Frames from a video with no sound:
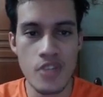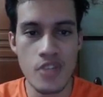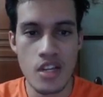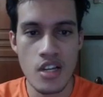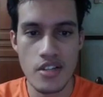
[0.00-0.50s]

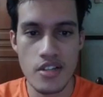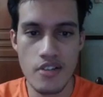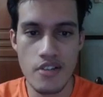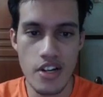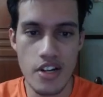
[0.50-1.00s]
it's still a
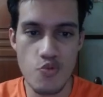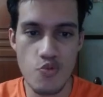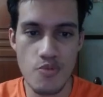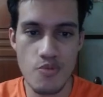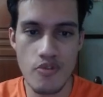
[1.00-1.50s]
fairly weak
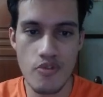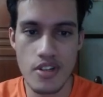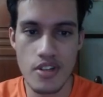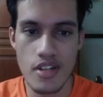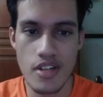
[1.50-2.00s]
move. It
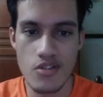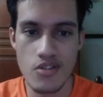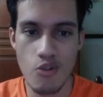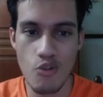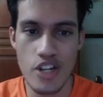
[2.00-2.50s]
does not
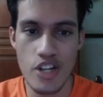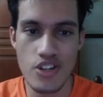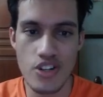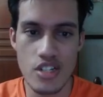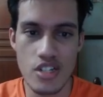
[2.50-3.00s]
one-shot
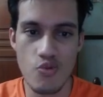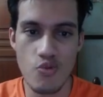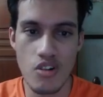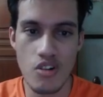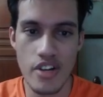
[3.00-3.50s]
a
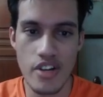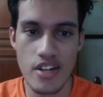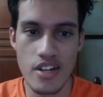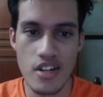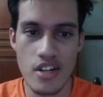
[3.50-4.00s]
Walrein,
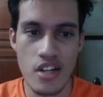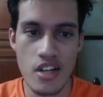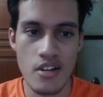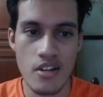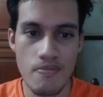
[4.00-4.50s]

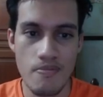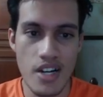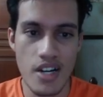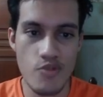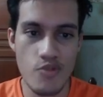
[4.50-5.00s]
but we
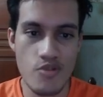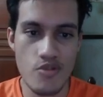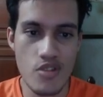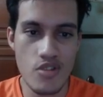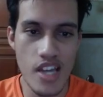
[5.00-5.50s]
do
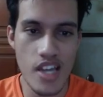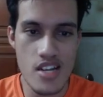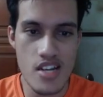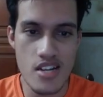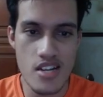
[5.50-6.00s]
get
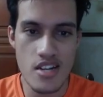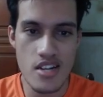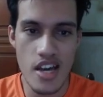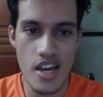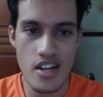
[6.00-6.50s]
that
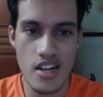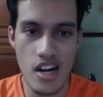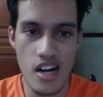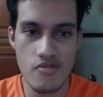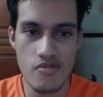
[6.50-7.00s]
out
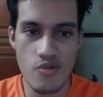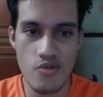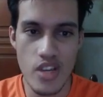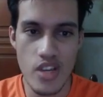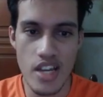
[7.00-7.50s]
of the
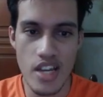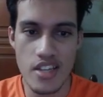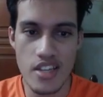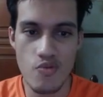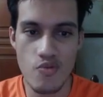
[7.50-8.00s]
way. And here
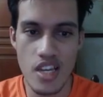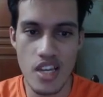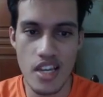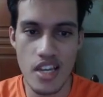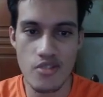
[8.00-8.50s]
we can
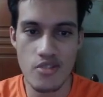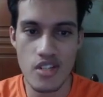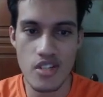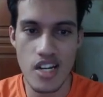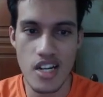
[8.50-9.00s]
get to
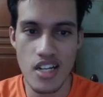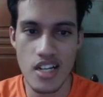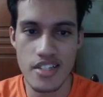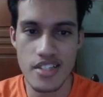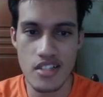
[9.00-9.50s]
another
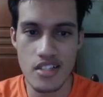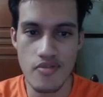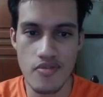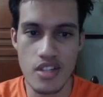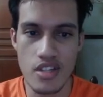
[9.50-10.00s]
Icicle
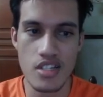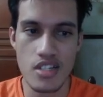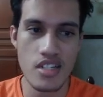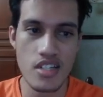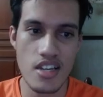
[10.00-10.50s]
Sphere
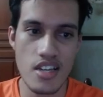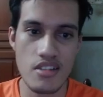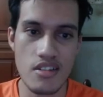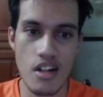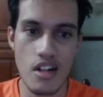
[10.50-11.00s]
against the
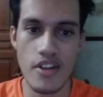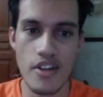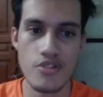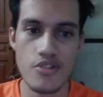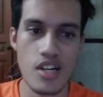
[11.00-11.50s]

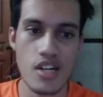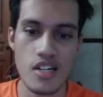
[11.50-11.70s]
Galvantula